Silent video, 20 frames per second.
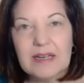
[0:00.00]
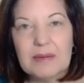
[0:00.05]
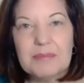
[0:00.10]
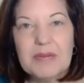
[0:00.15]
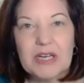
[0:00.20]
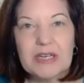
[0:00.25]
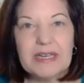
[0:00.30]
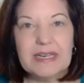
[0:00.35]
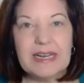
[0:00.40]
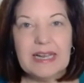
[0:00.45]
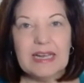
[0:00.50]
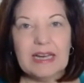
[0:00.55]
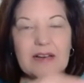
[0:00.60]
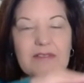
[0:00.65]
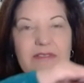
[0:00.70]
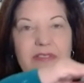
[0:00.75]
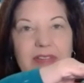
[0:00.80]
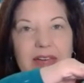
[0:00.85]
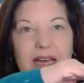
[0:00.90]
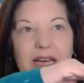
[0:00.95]
I'm not going to
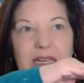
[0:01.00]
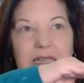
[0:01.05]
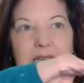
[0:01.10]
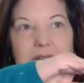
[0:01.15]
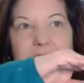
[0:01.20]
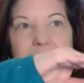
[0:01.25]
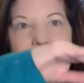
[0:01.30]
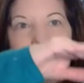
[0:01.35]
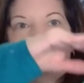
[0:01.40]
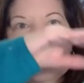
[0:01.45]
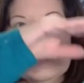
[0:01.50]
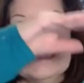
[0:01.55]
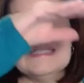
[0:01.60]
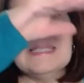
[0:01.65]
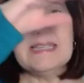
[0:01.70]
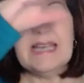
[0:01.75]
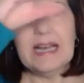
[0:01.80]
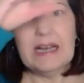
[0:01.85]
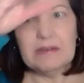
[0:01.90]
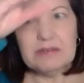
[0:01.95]
have that
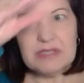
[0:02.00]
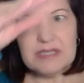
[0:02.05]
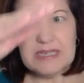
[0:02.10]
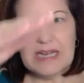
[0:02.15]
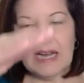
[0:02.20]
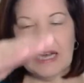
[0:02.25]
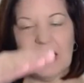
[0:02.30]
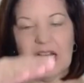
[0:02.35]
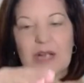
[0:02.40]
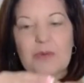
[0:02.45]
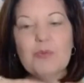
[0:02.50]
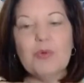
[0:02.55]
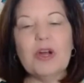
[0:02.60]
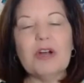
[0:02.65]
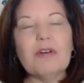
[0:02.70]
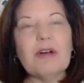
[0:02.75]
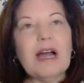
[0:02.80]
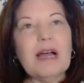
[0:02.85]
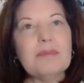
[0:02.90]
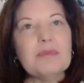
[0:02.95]
downtime
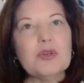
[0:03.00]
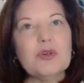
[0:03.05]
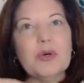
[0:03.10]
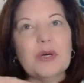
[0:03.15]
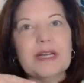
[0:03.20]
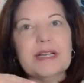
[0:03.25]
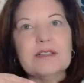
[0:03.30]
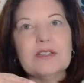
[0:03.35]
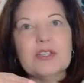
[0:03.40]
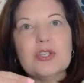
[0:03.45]
where I'm going